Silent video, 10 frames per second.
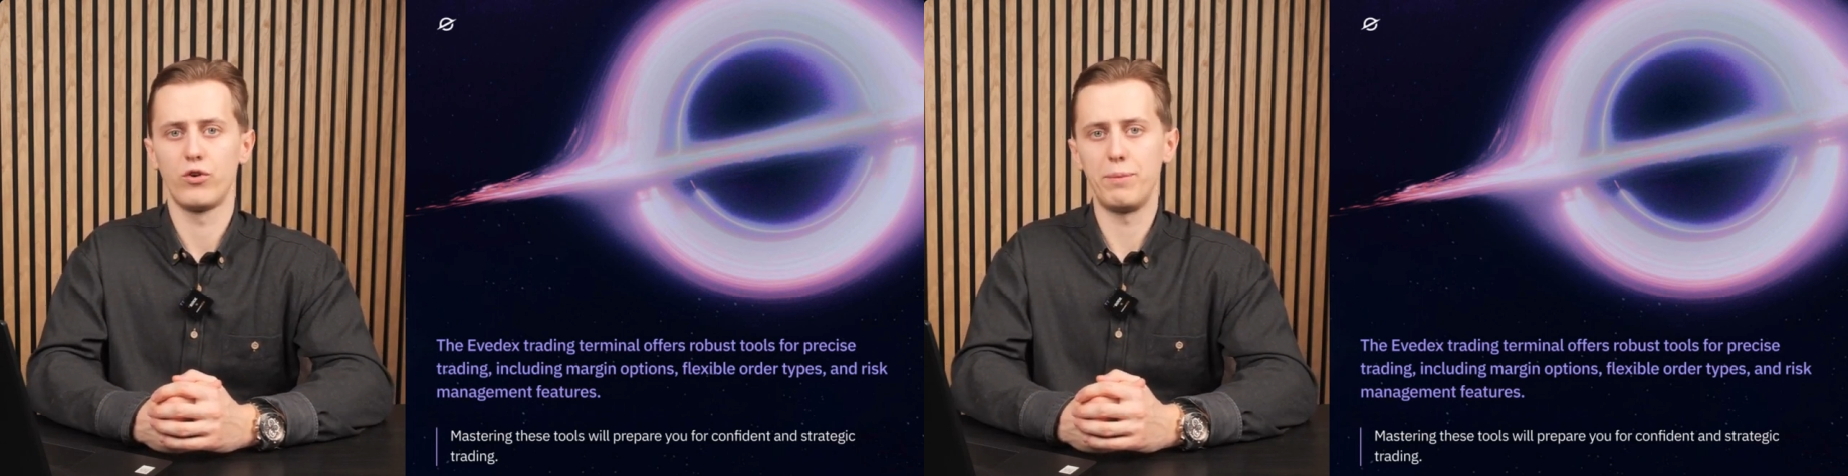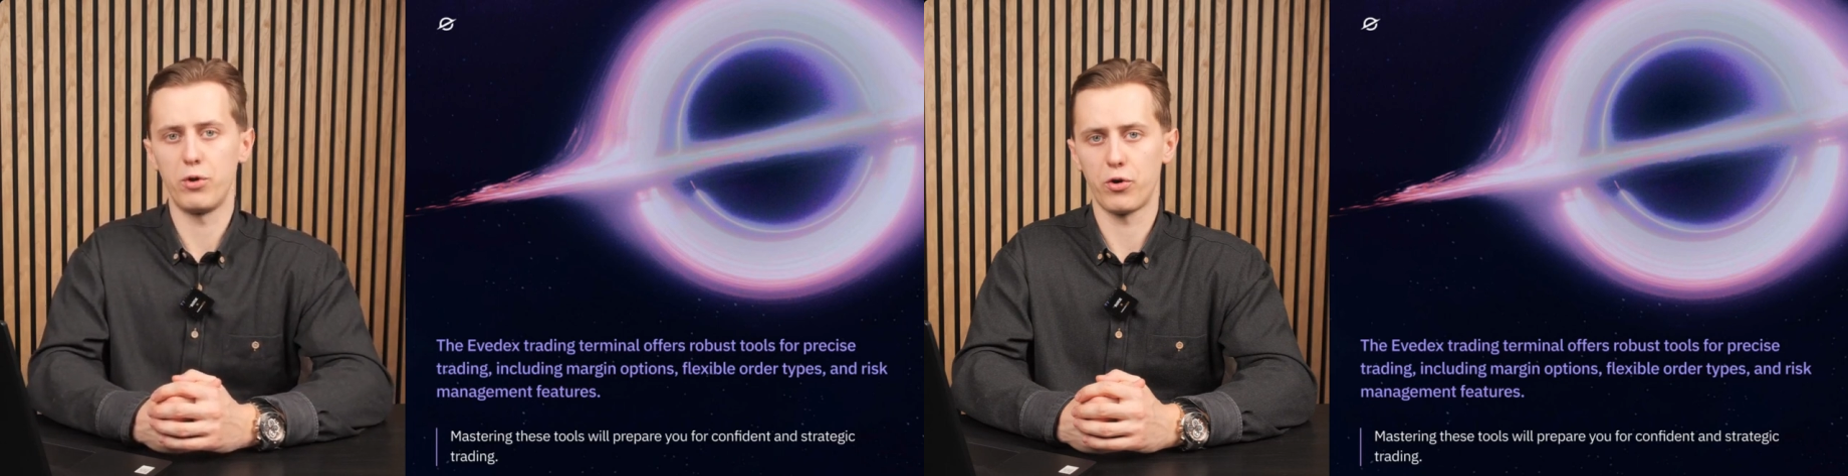
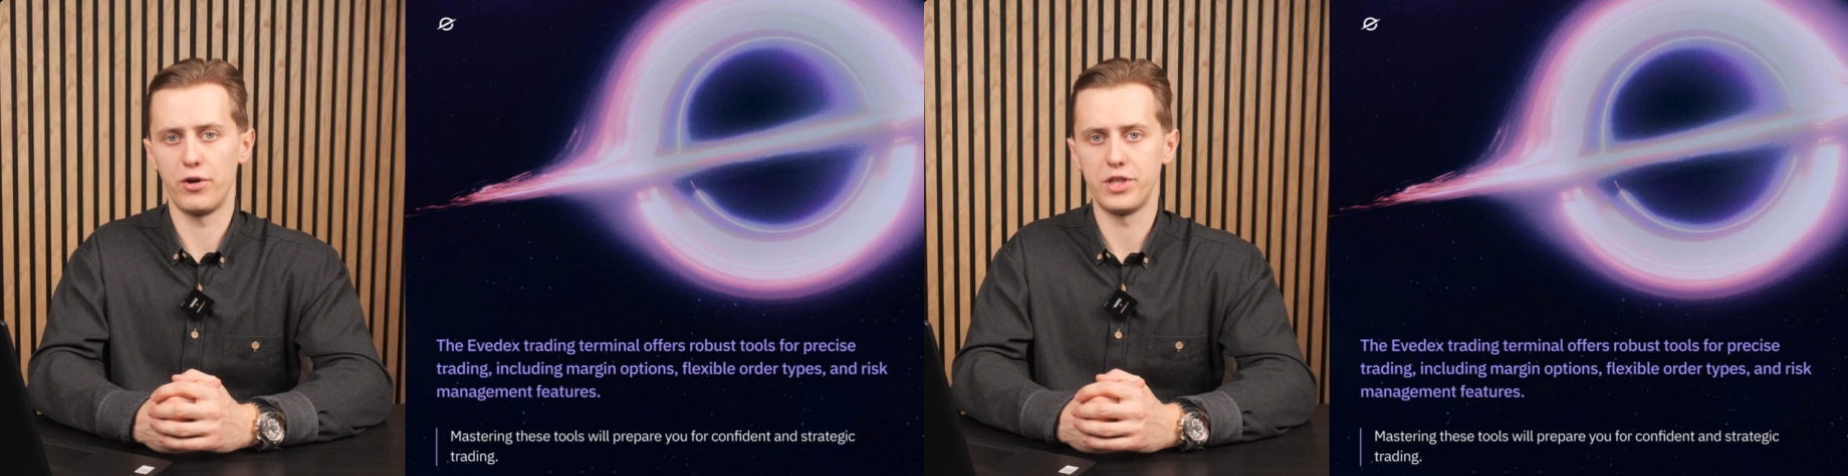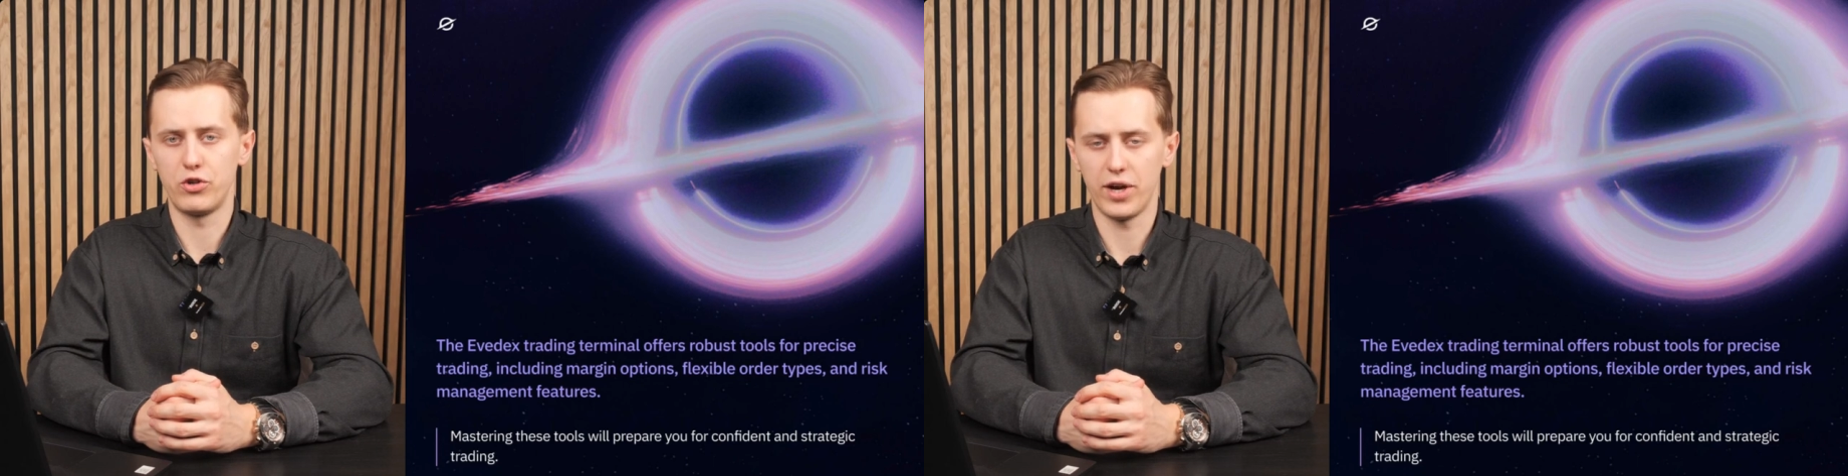
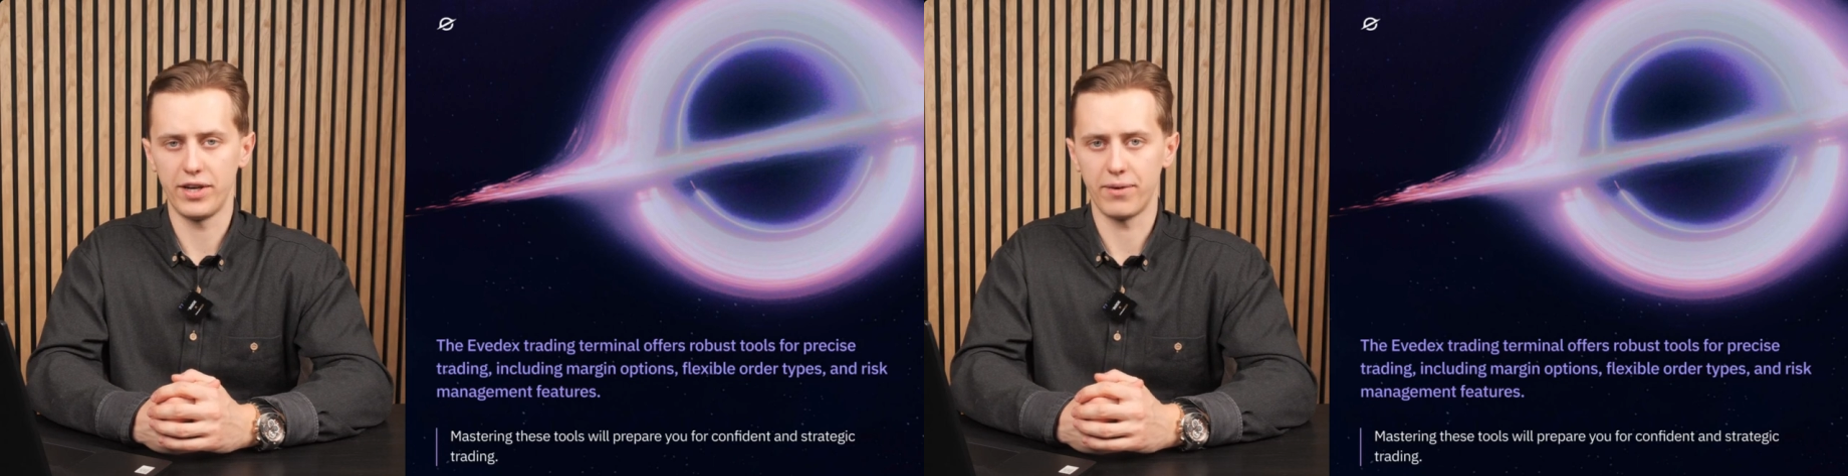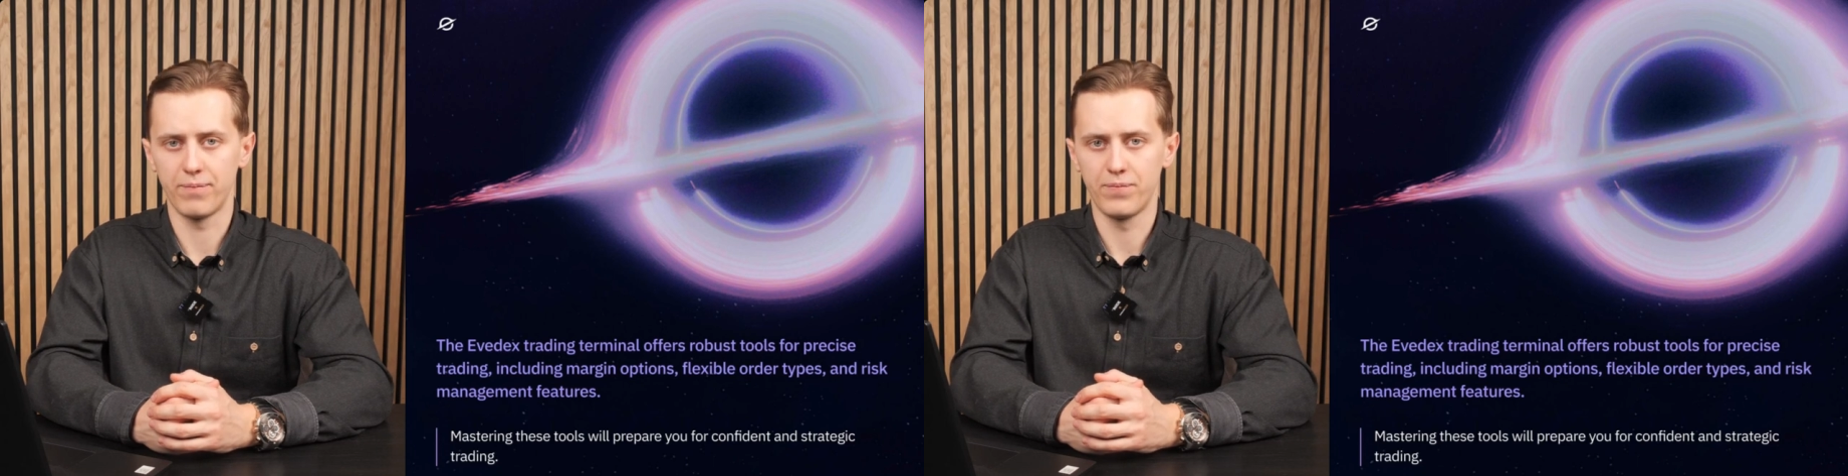cryptocurrency
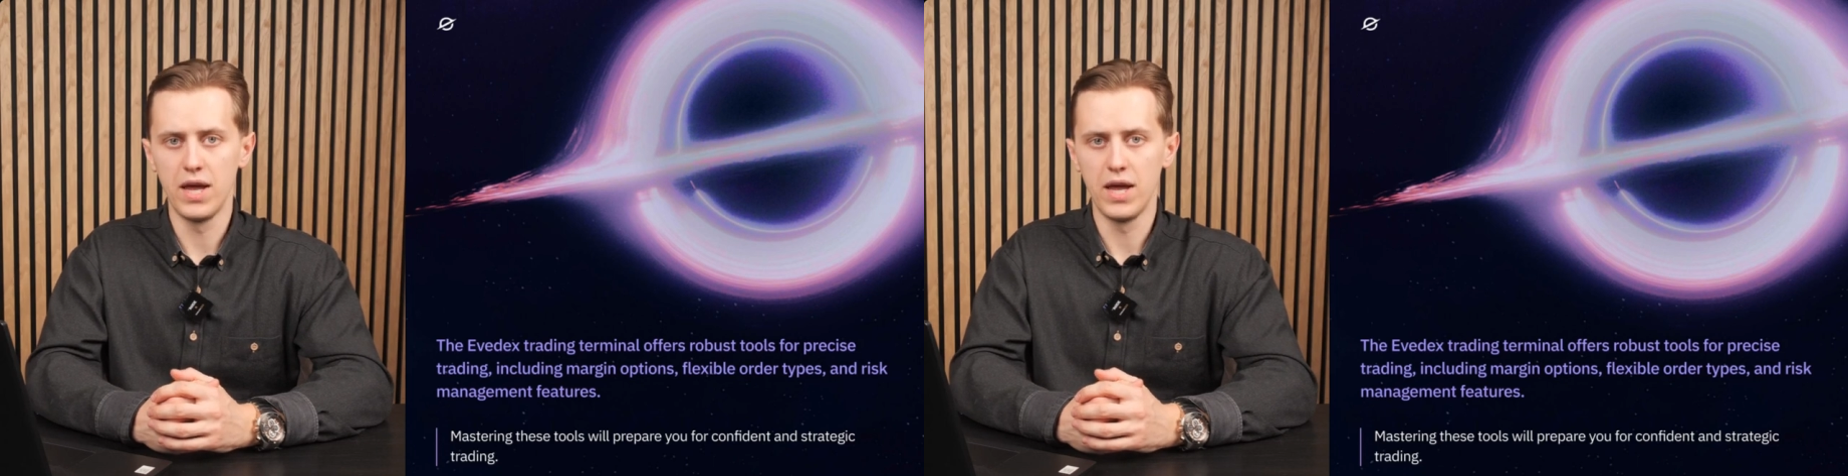trading,